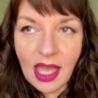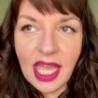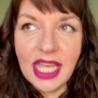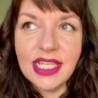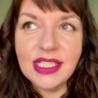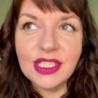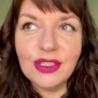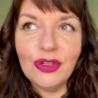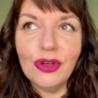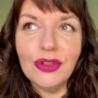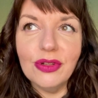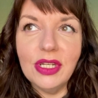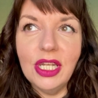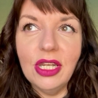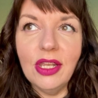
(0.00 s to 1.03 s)
it's
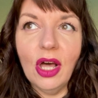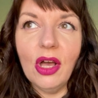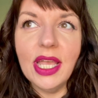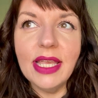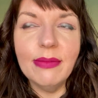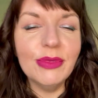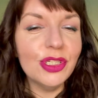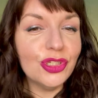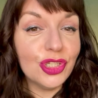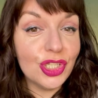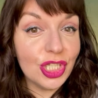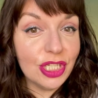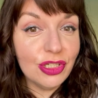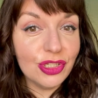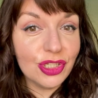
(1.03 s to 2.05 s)
got lime and
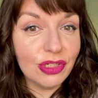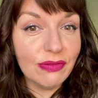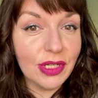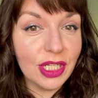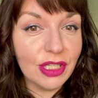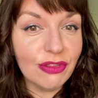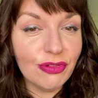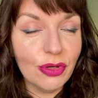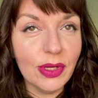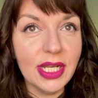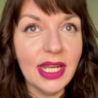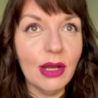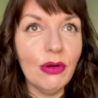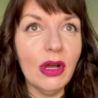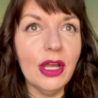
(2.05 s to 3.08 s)
ginger running through
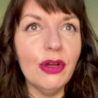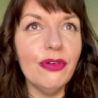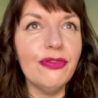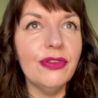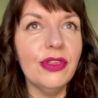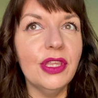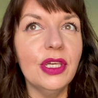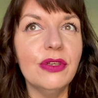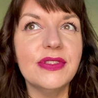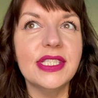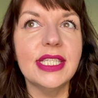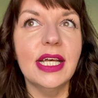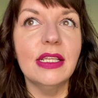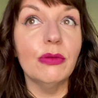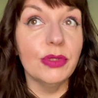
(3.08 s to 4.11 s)
it. Now, I often think of
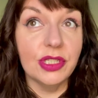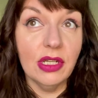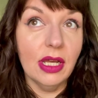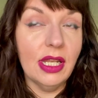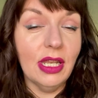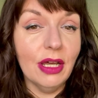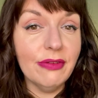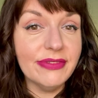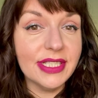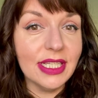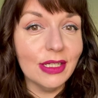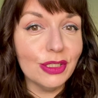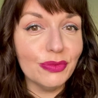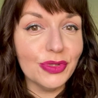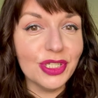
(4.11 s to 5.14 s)
sandalwood, and I love
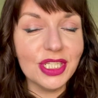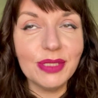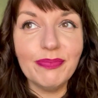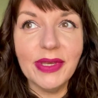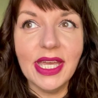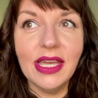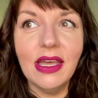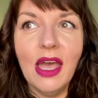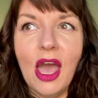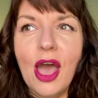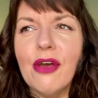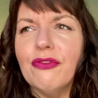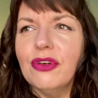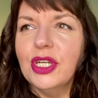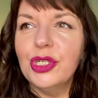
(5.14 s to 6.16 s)
sandalwood, as being
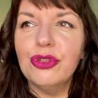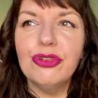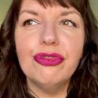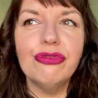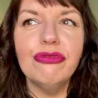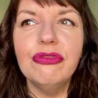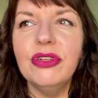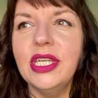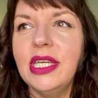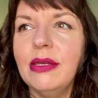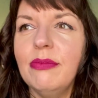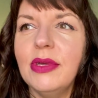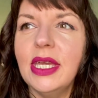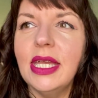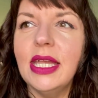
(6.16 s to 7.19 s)
very
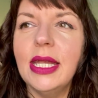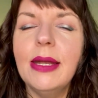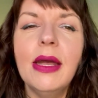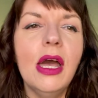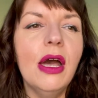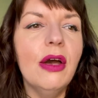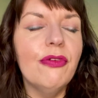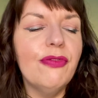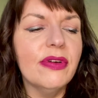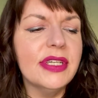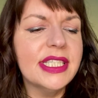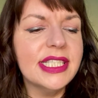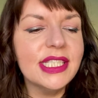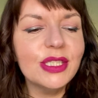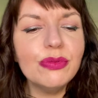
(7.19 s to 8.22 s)
creamy, very
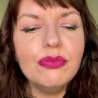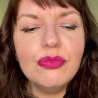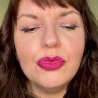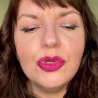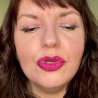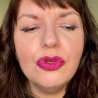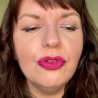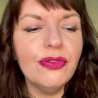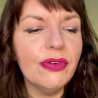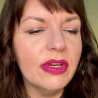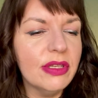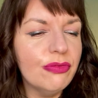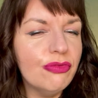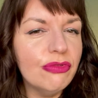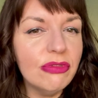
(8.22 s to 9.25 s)
smooth,
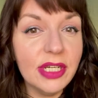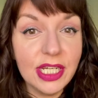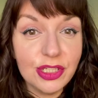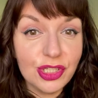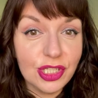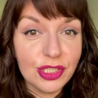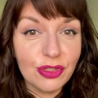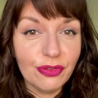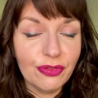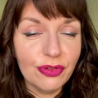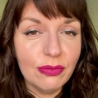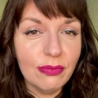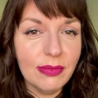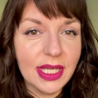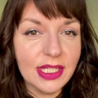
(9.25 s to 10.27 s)
very rich. It's
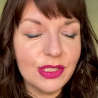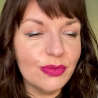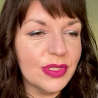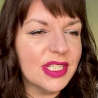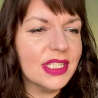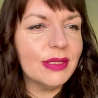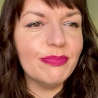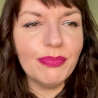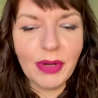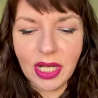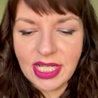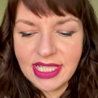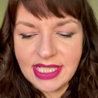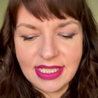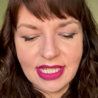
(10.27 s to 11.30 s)
often mixed with
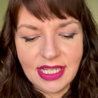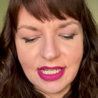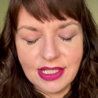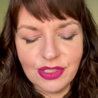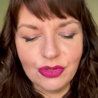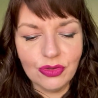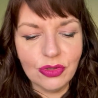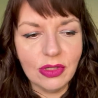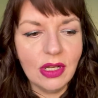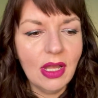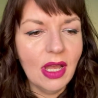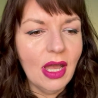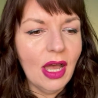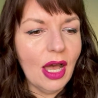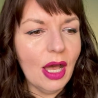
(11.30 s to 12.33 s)
spices or
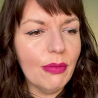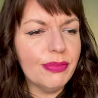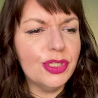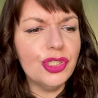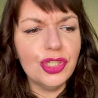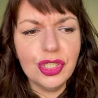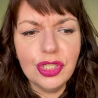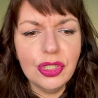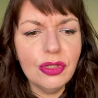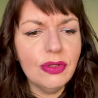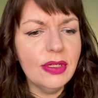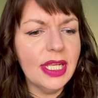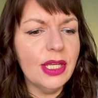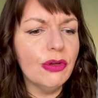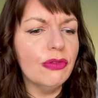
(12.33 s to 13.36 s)

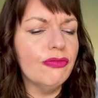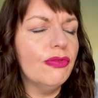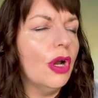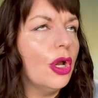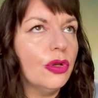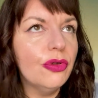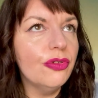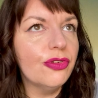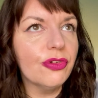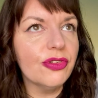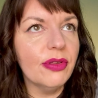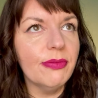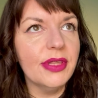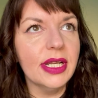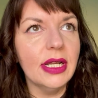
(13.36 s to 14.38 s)
patchouli or rose or
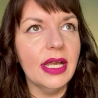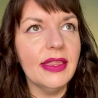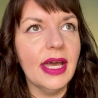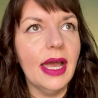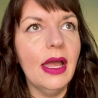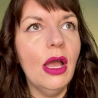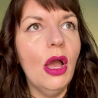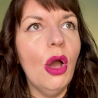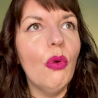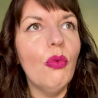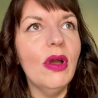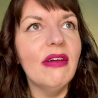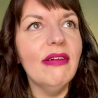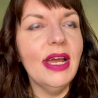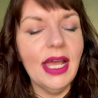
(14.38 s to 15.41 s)
something like that.
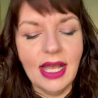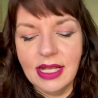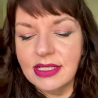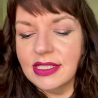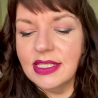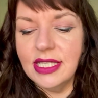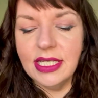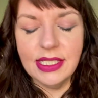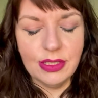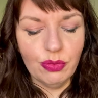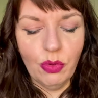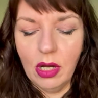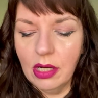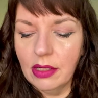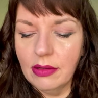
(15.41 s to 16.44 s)
Whereas this
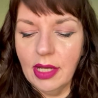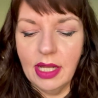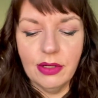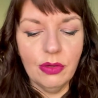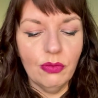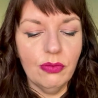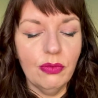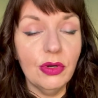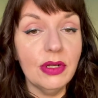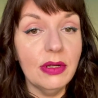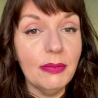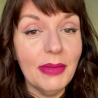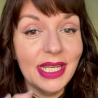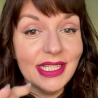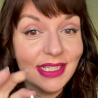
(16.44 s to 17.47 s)
one, and what an
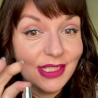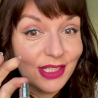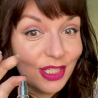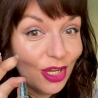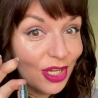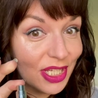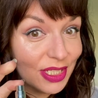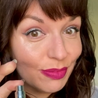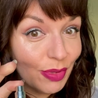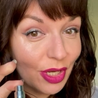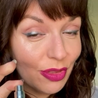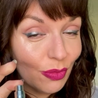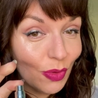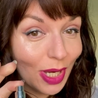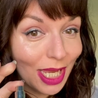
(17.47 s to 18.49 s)
amazing size, by
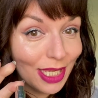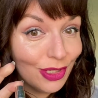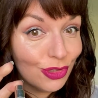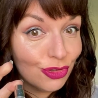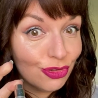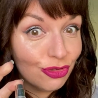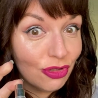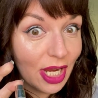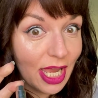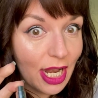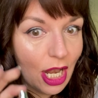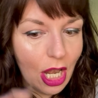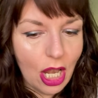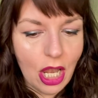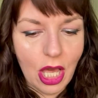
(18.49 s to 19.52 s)
the way, you can try it
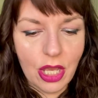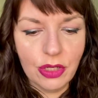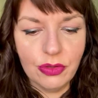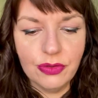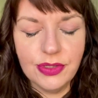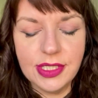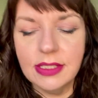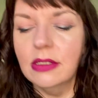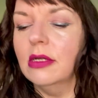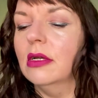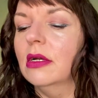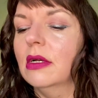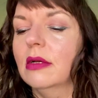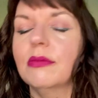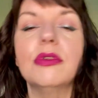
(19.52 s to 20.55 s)
loads.
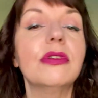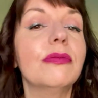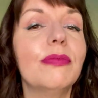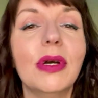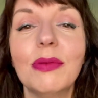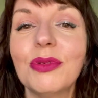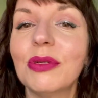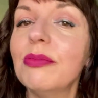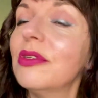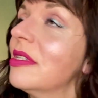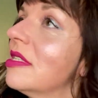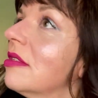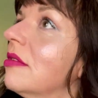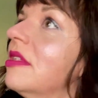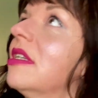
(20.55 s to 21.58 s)
I'm going to put
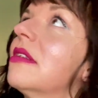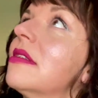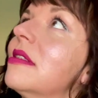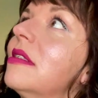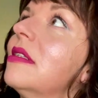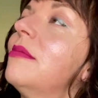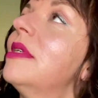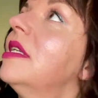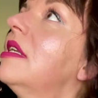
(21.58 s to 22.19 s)
this on the other side of my